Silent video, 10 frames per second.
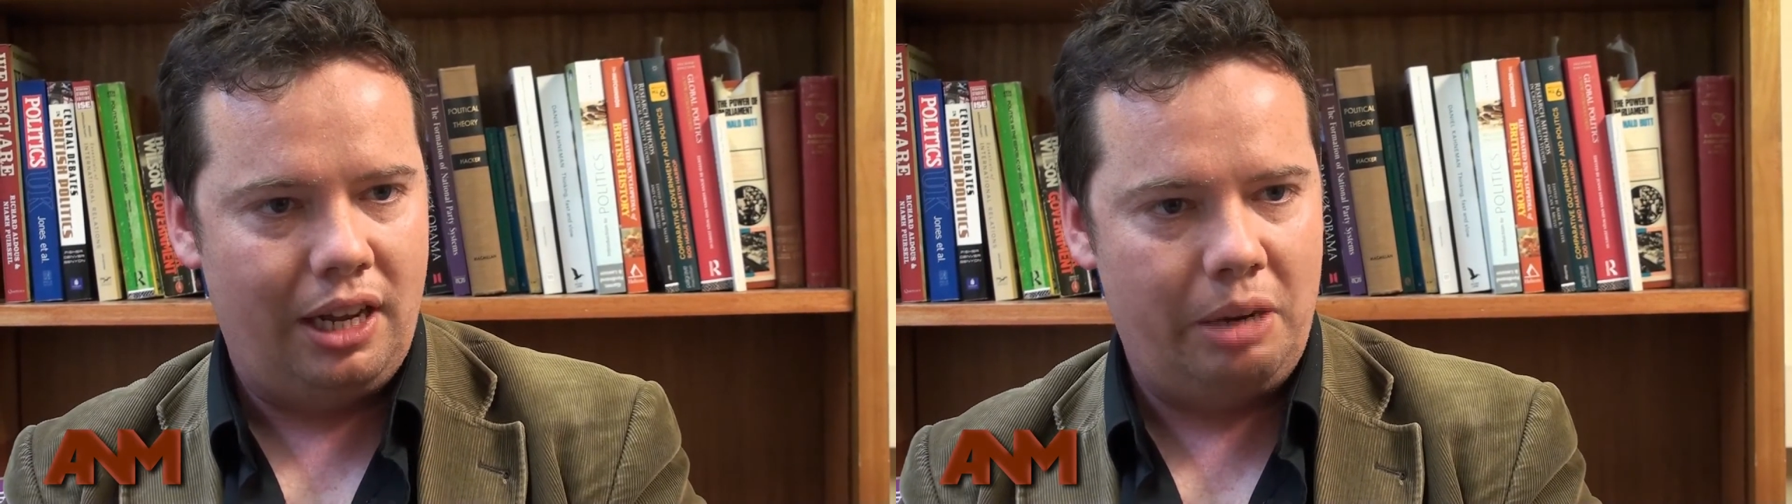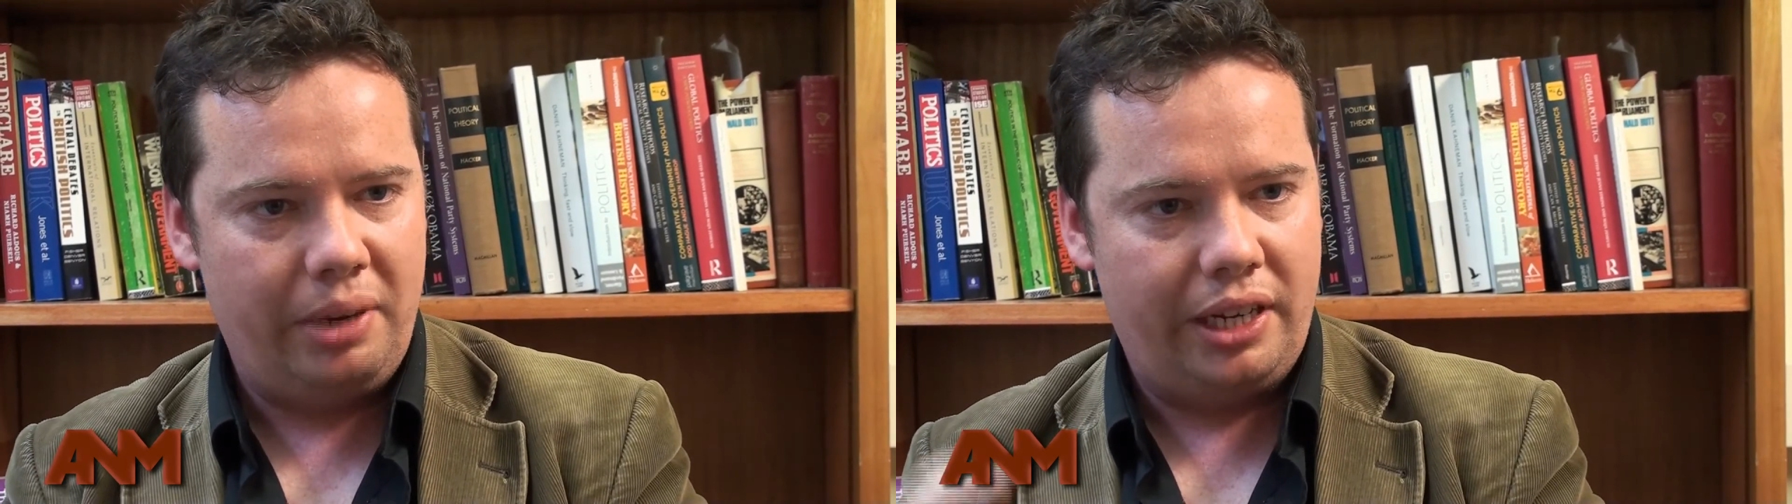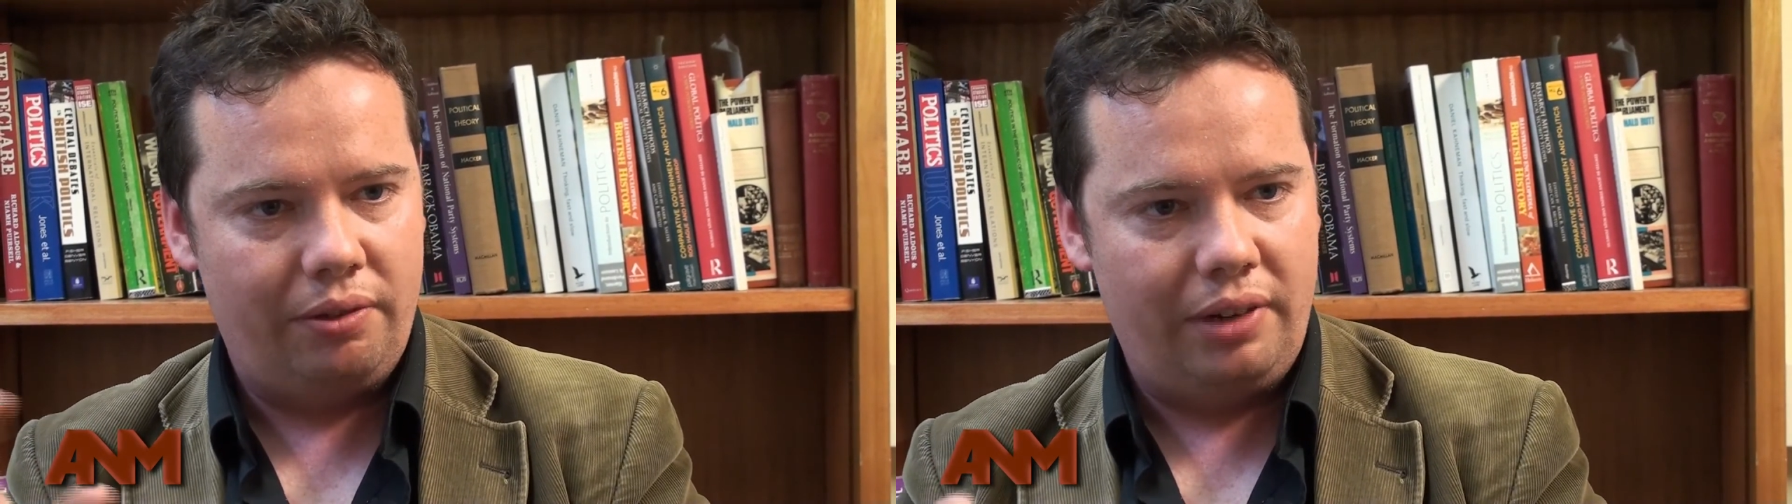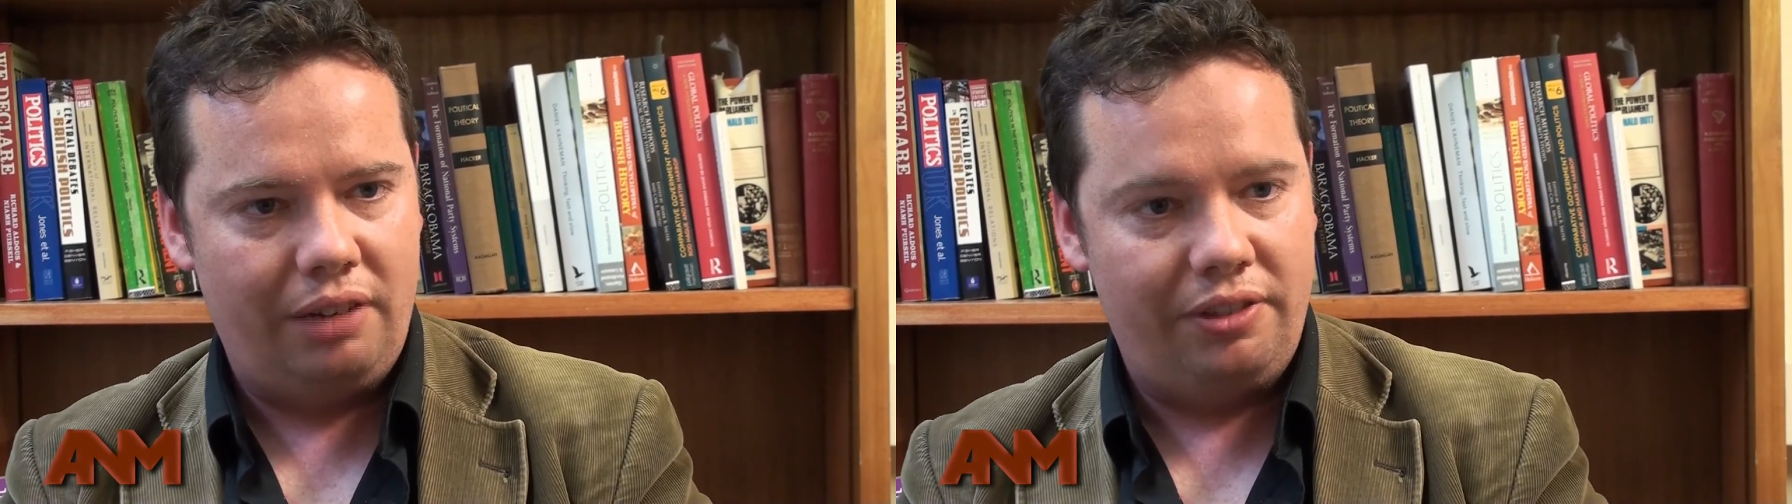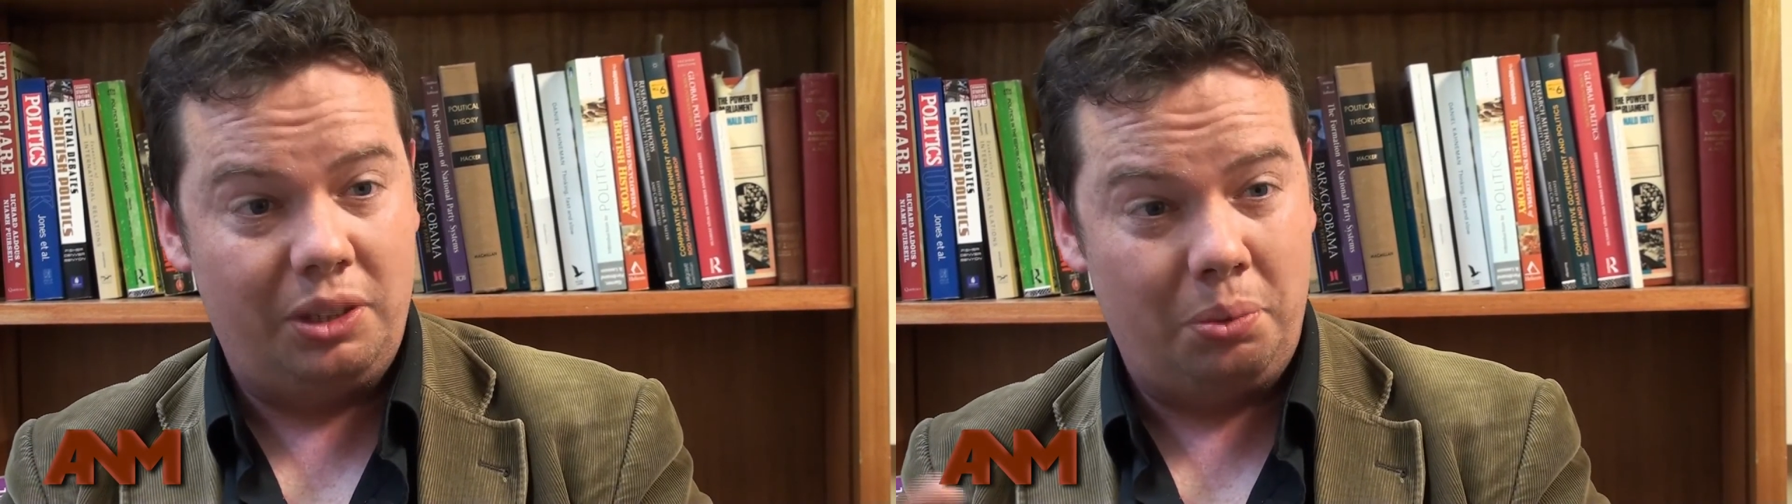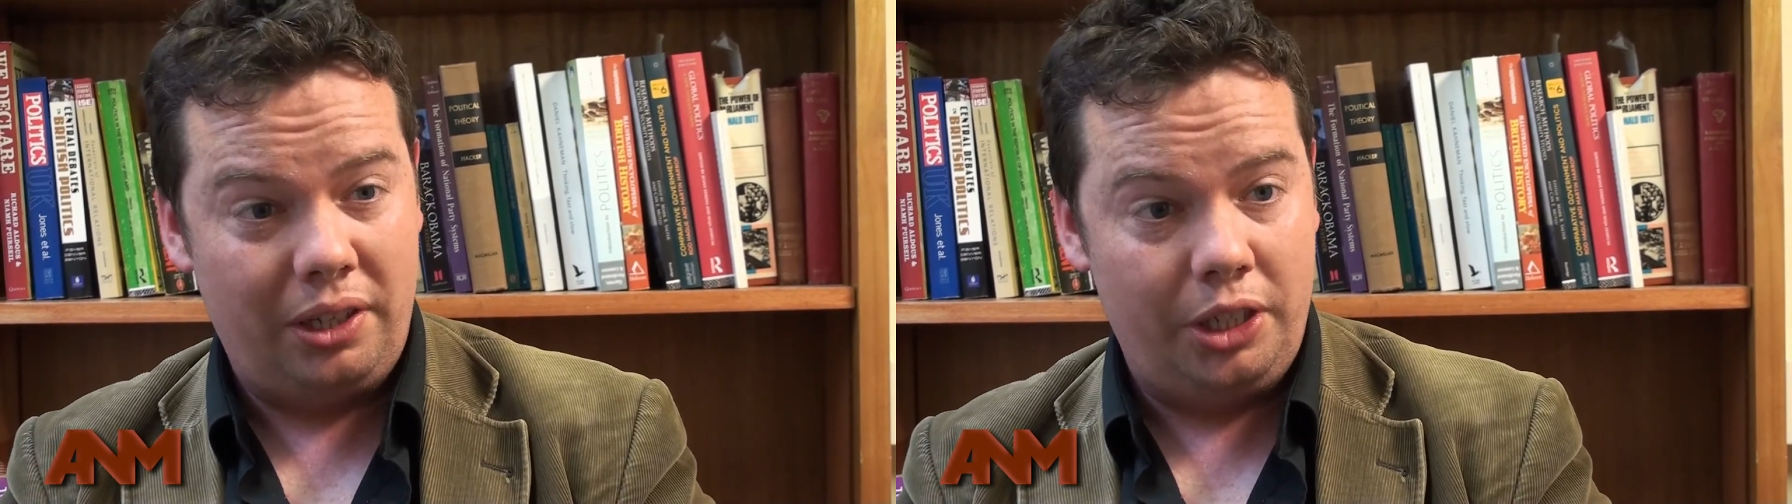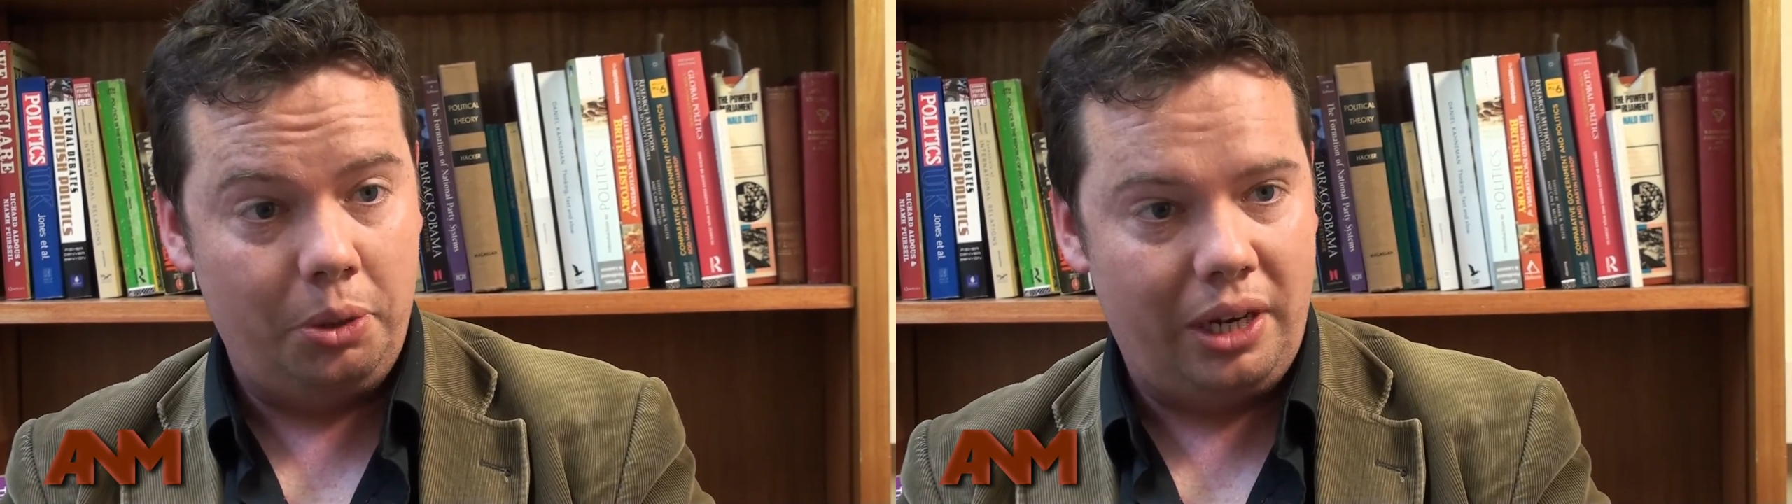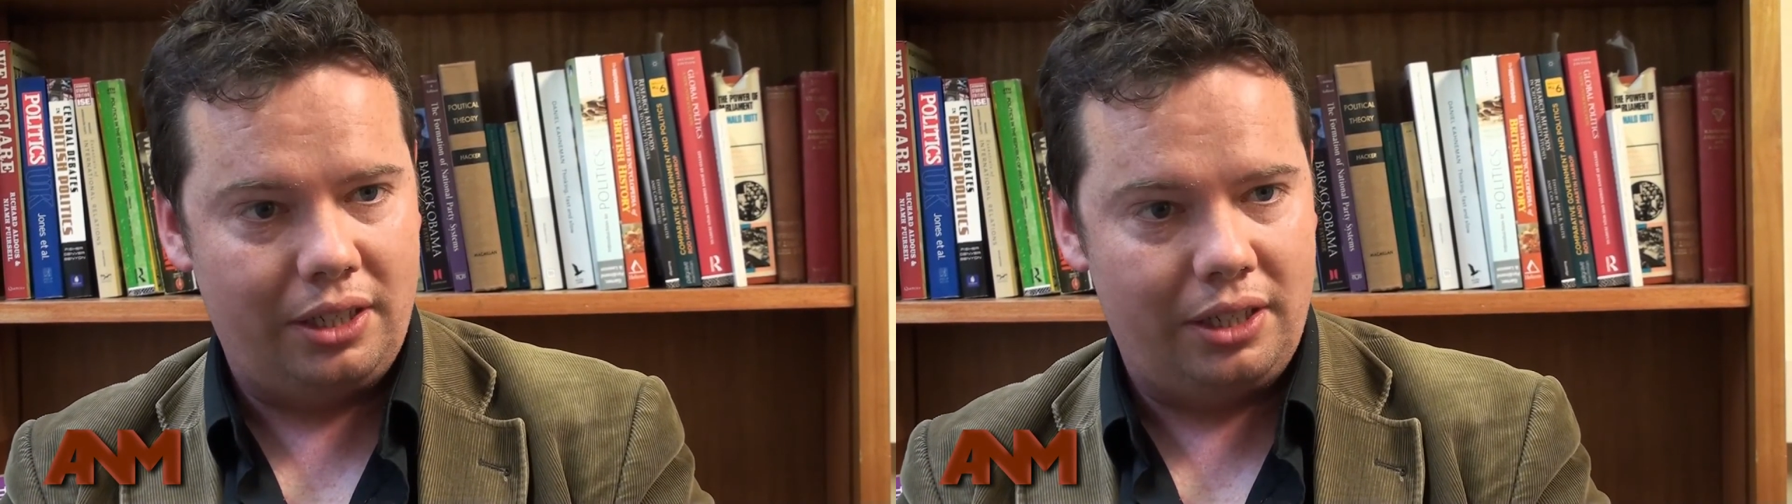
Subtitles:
and make it relevant to where you